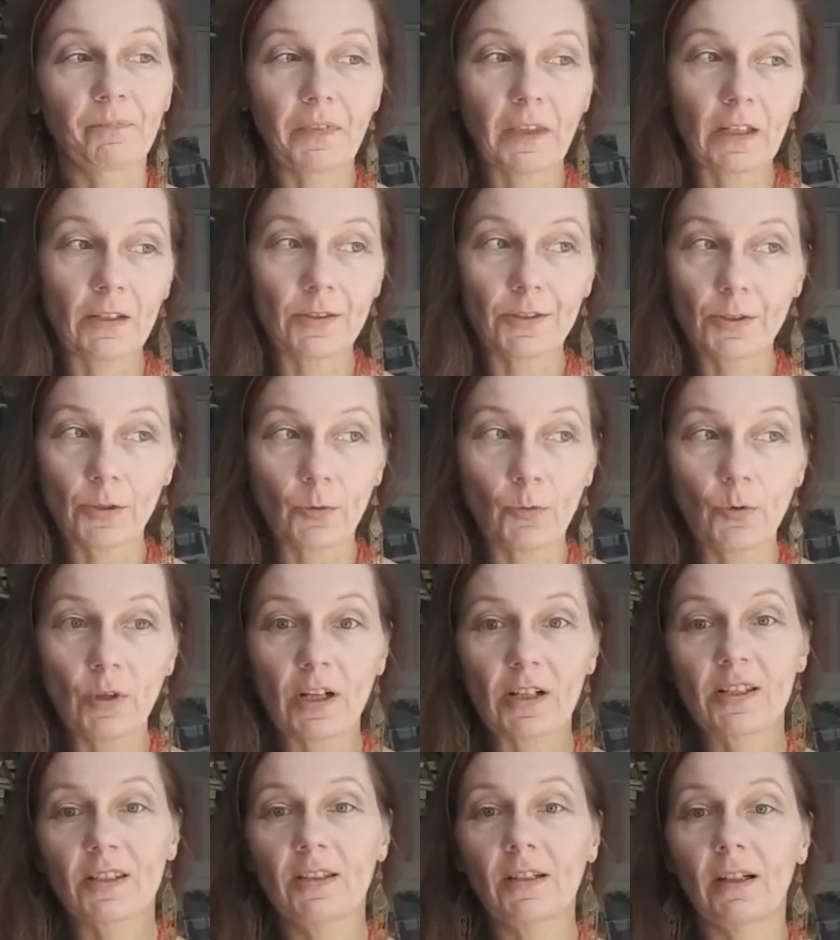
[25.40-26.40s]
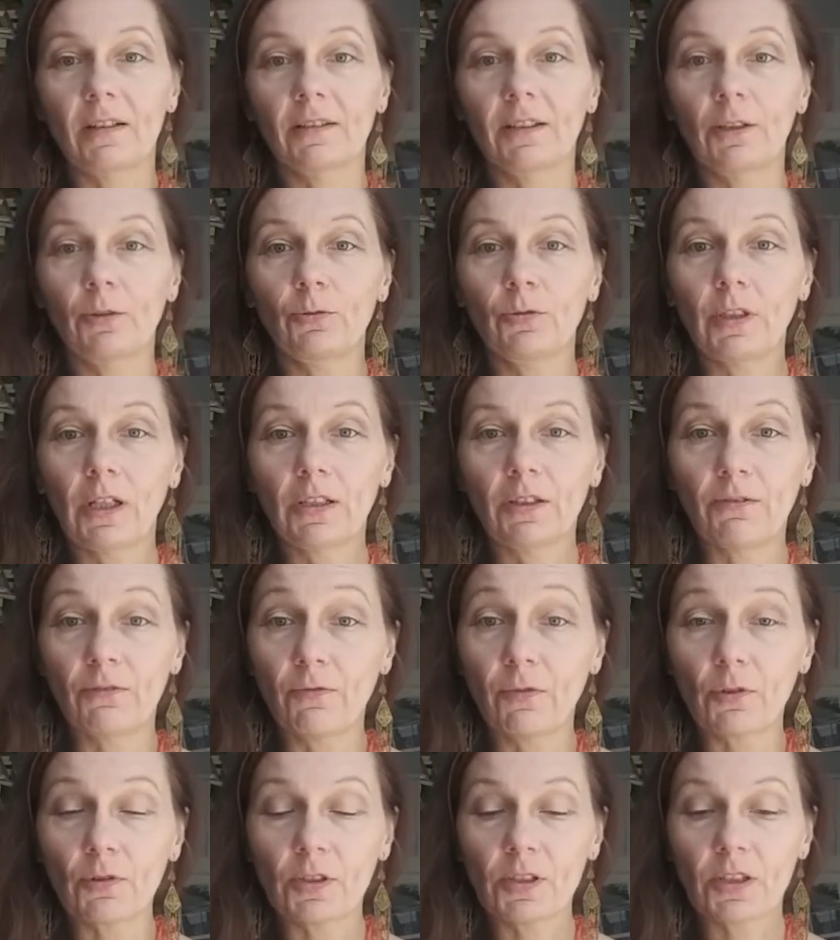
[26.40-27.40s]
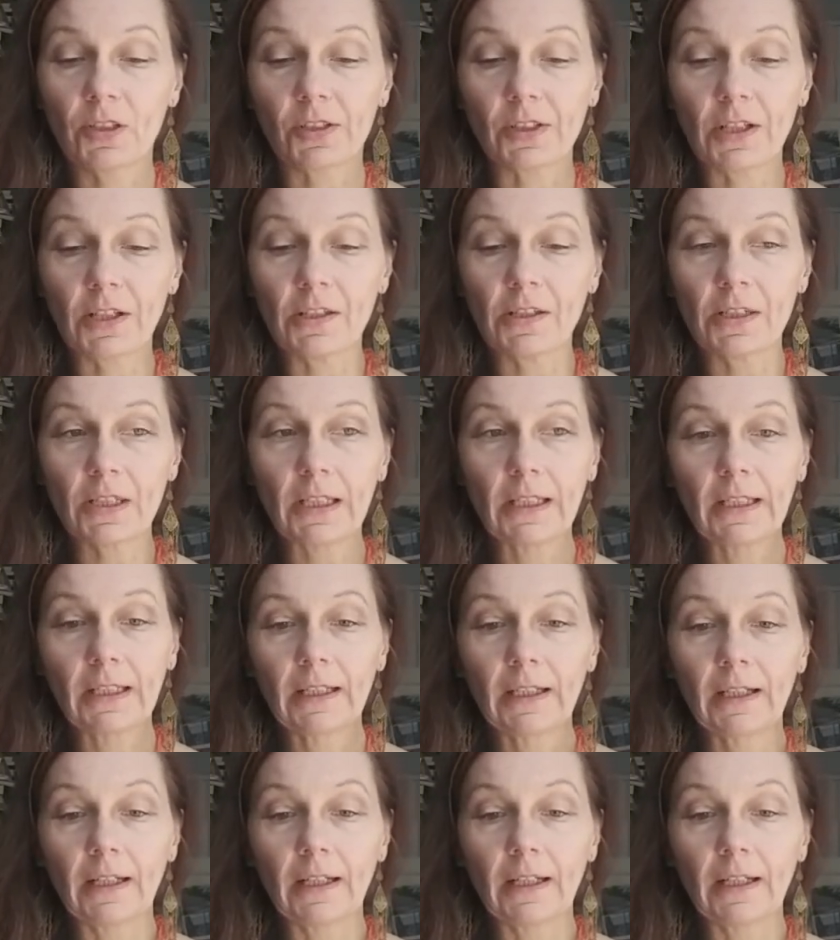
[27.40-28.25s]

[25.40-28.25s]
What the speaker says: So we are starting today the fourth series,